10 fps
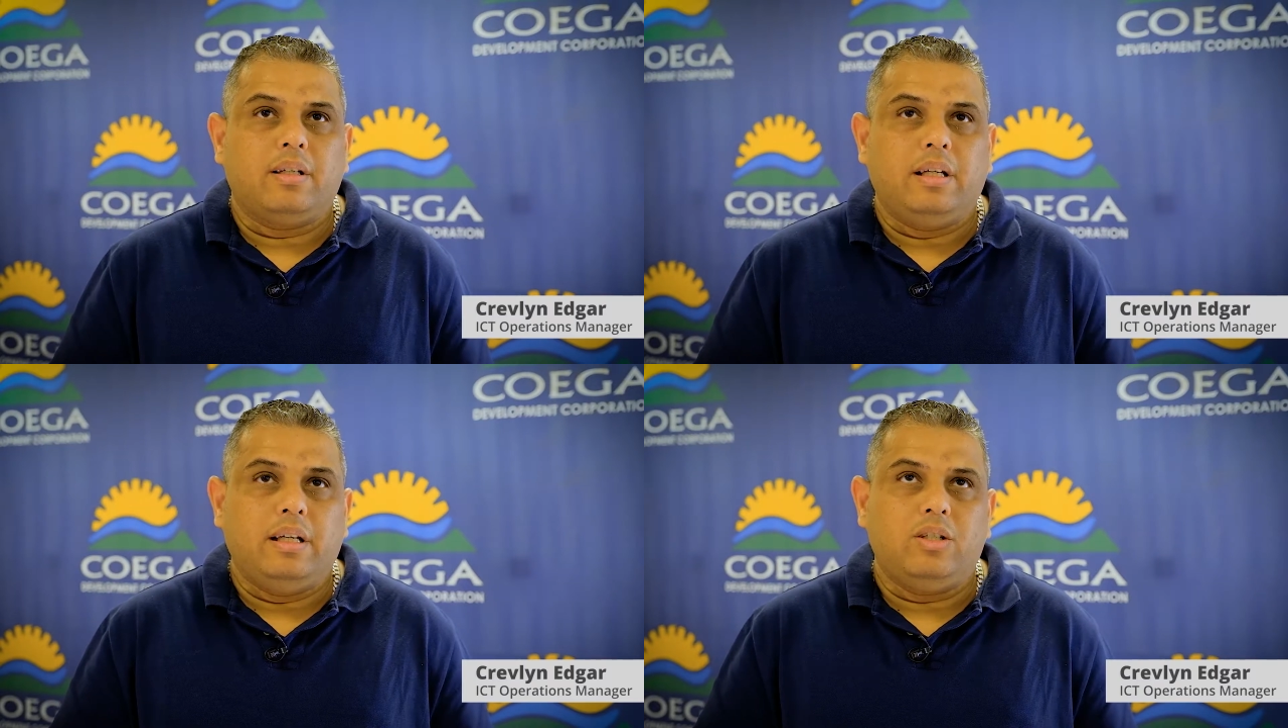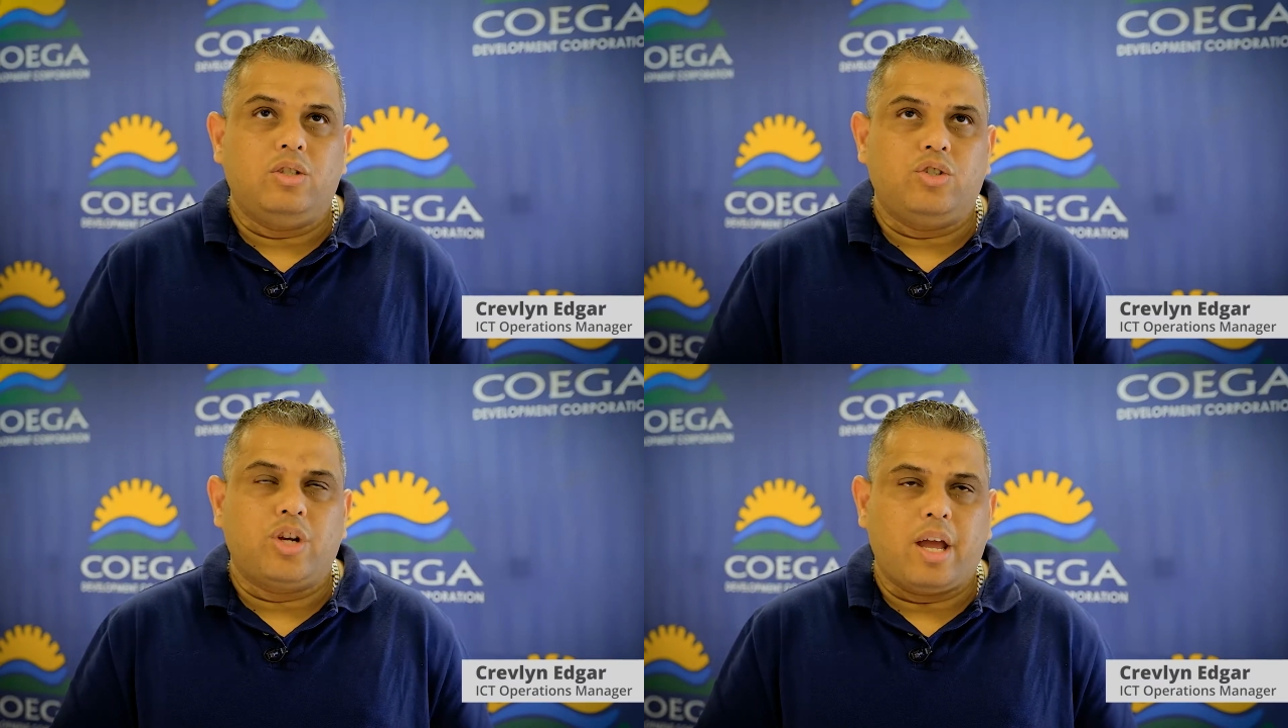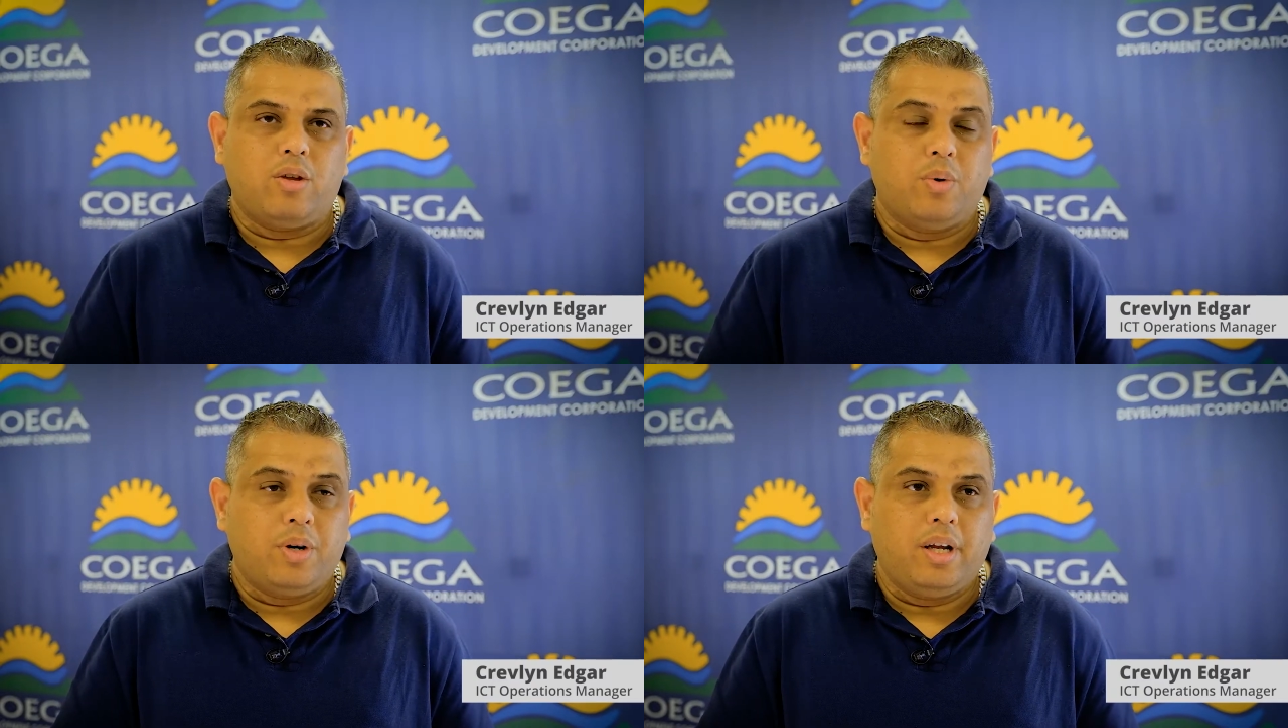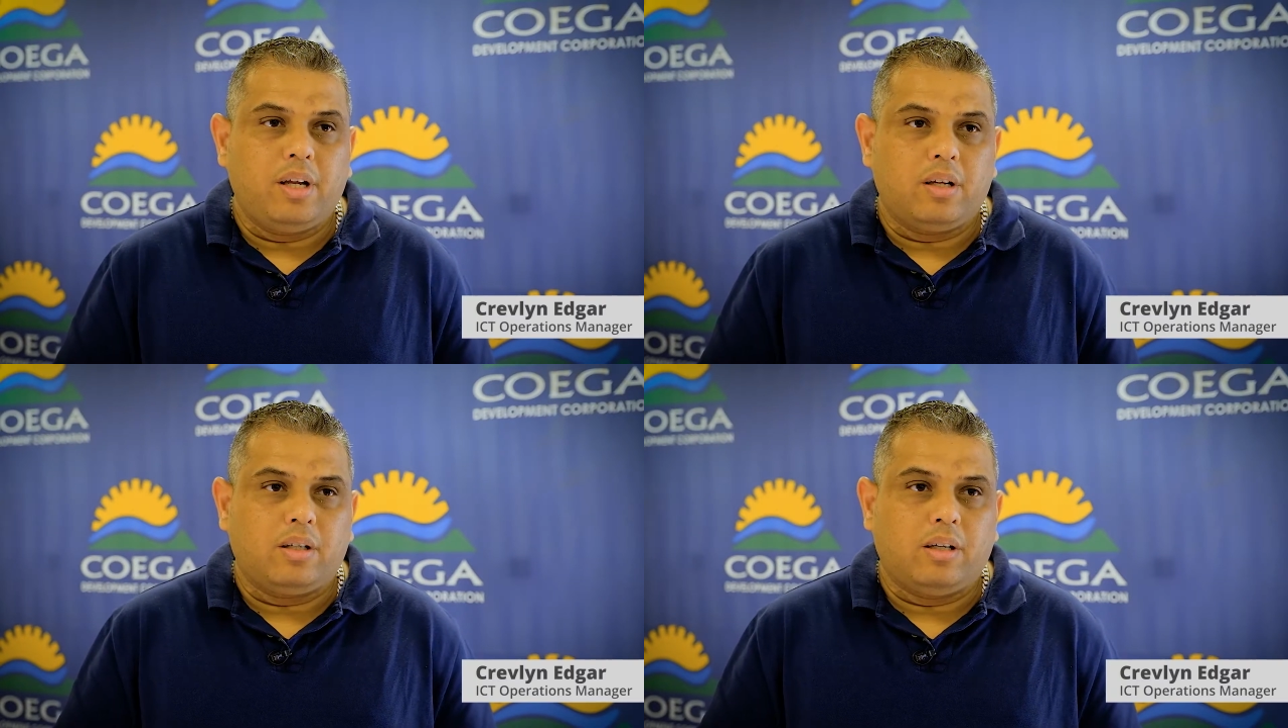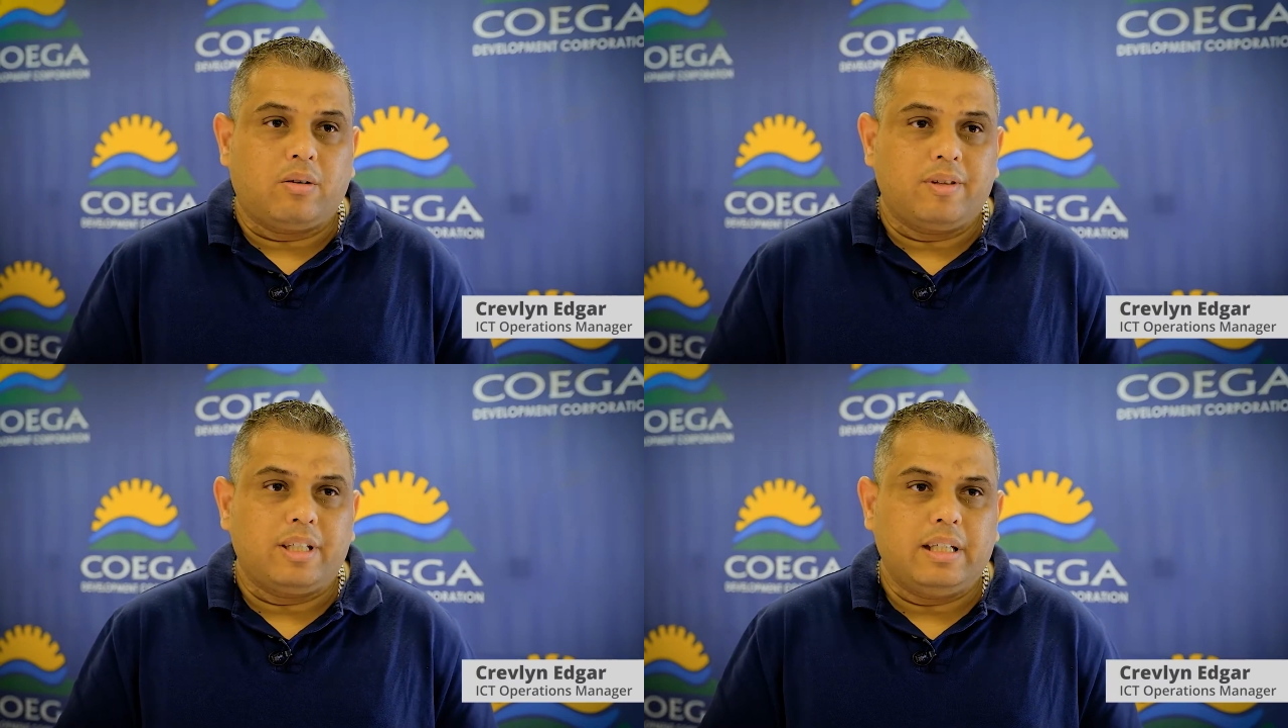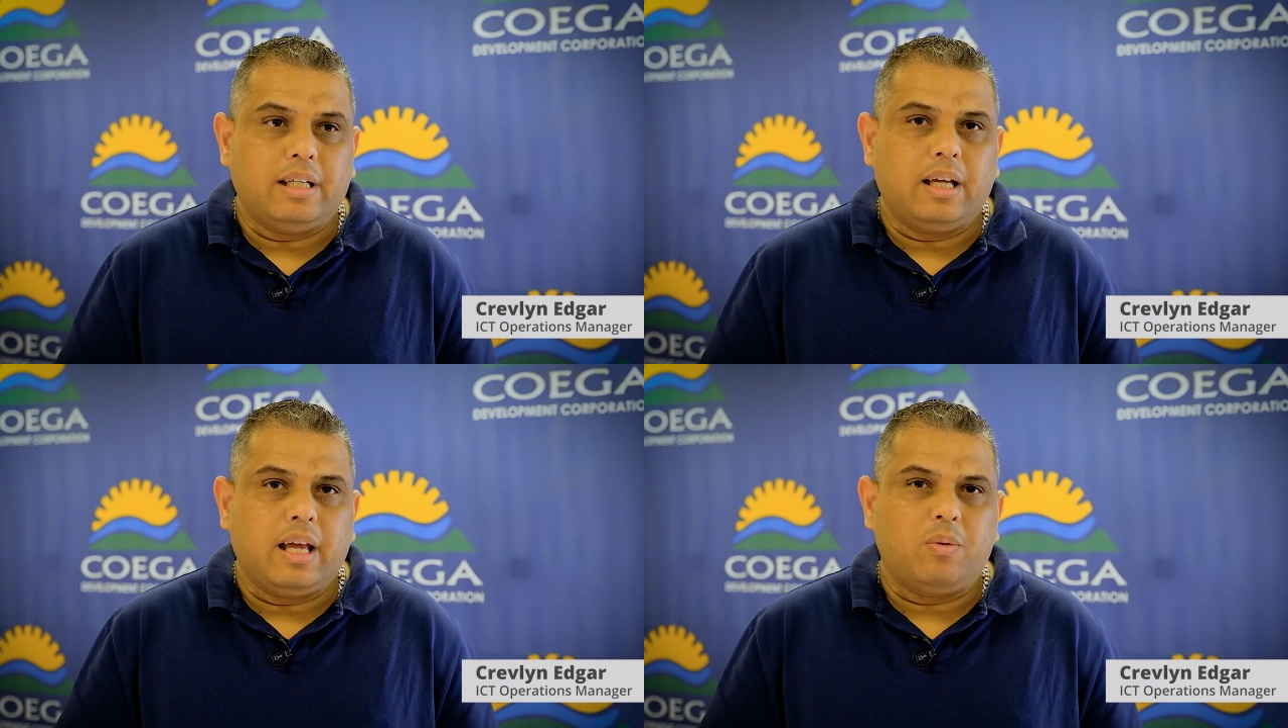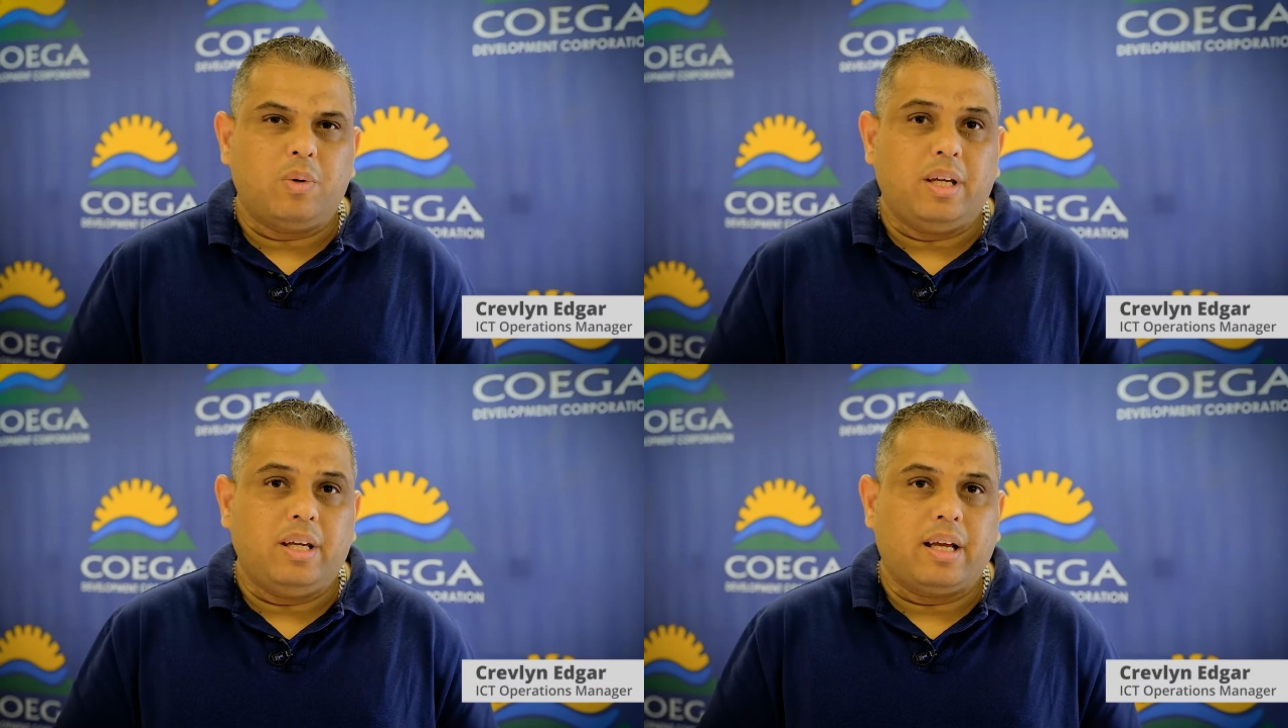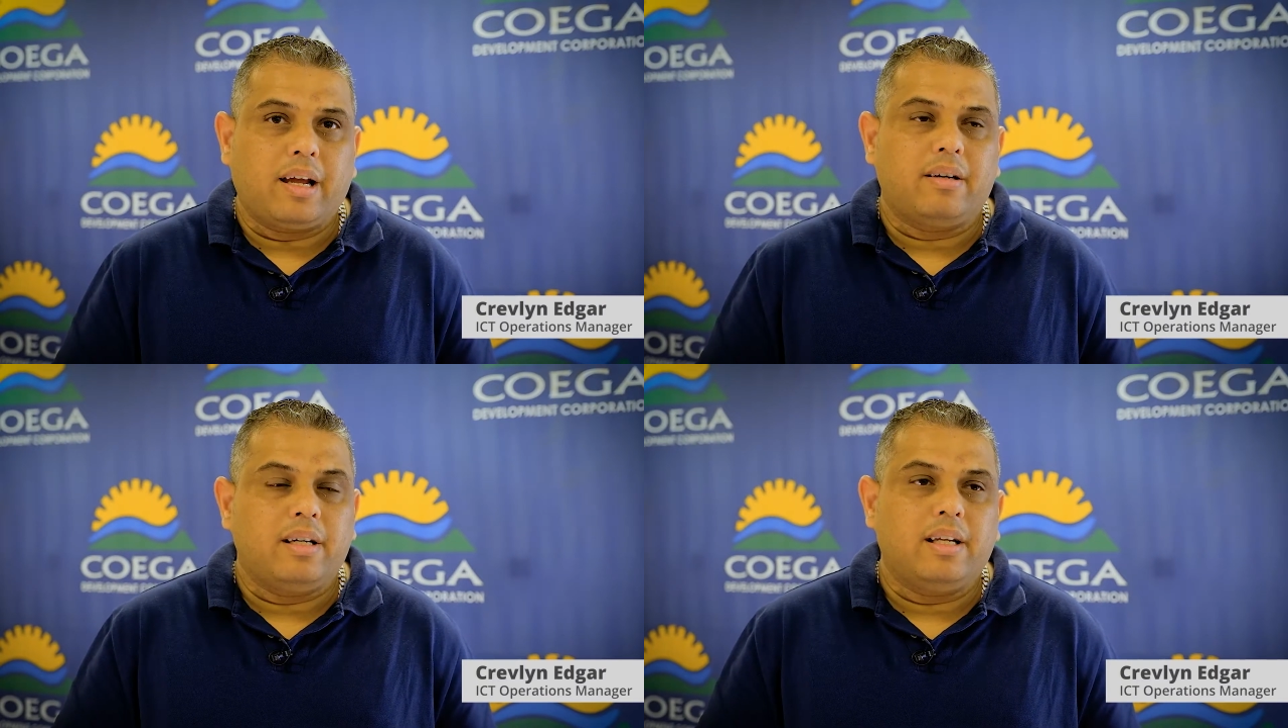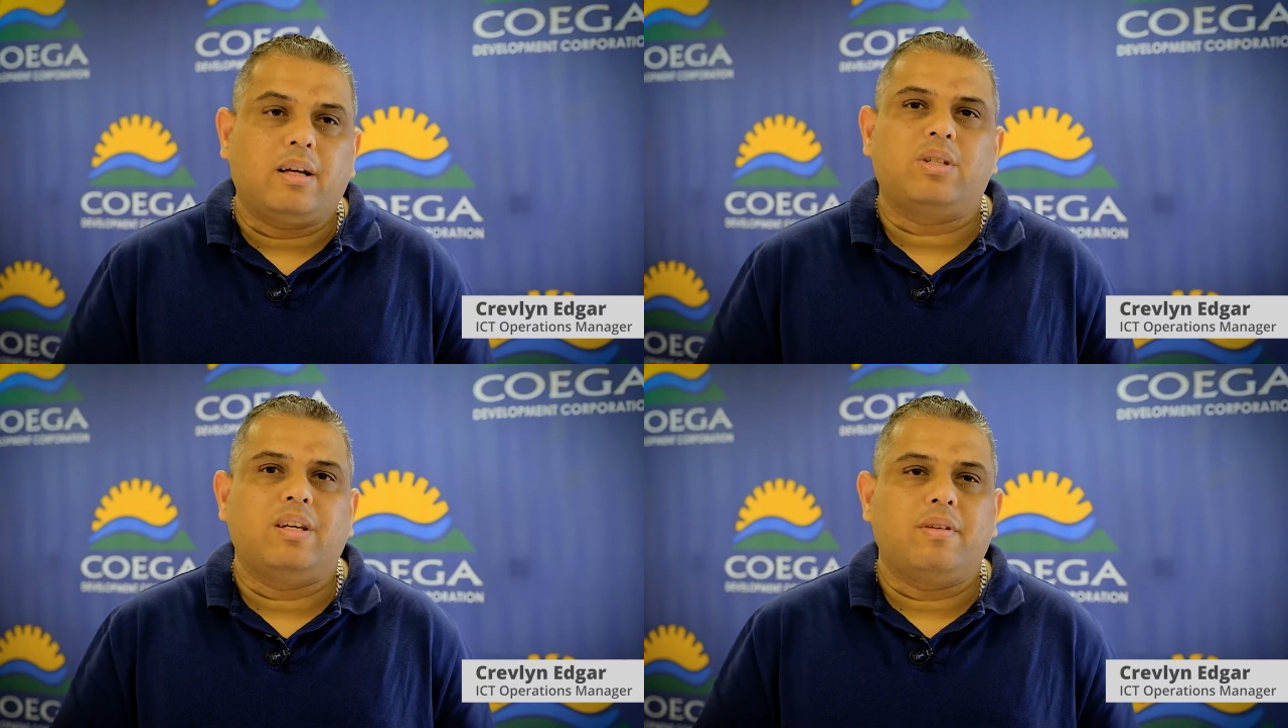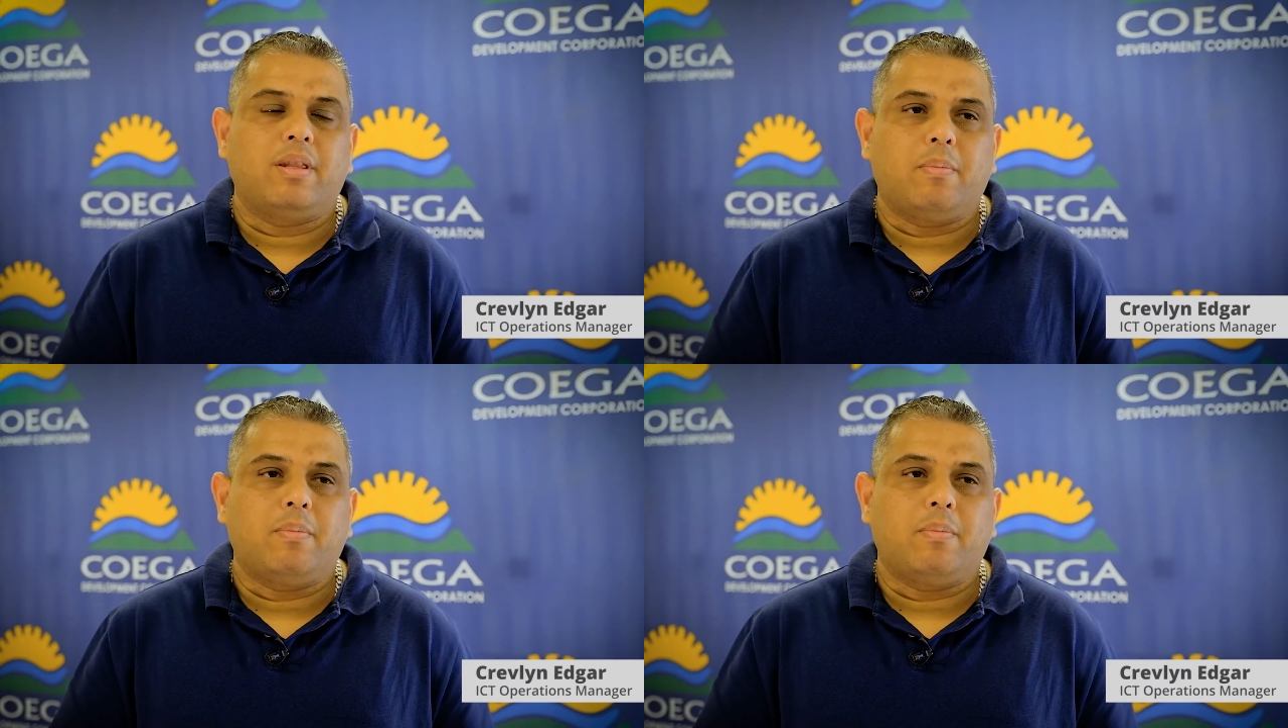in January of this year and we're currently in our seventh